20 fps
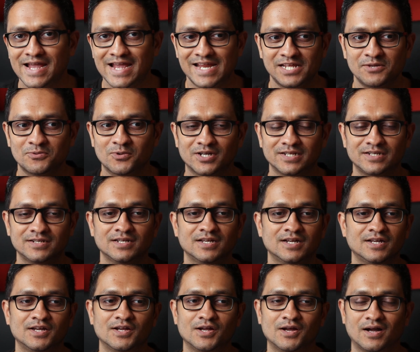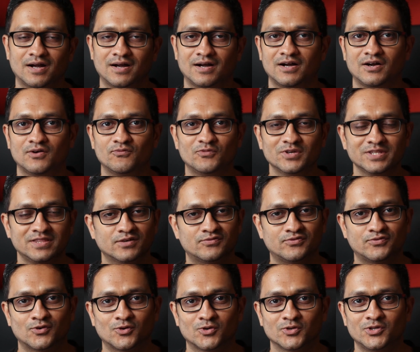Anyone uh, with the
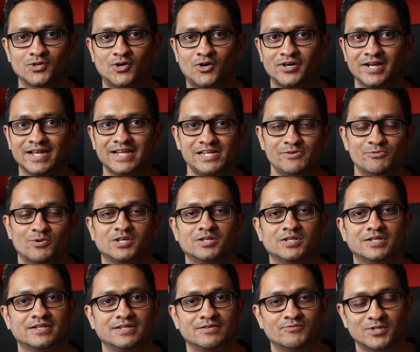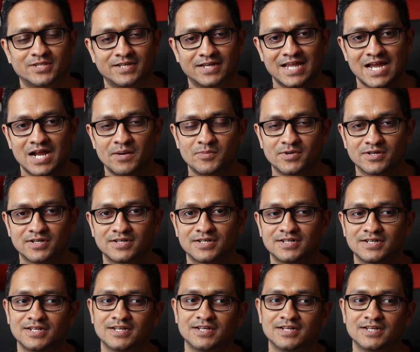phone, or anyone with the camera,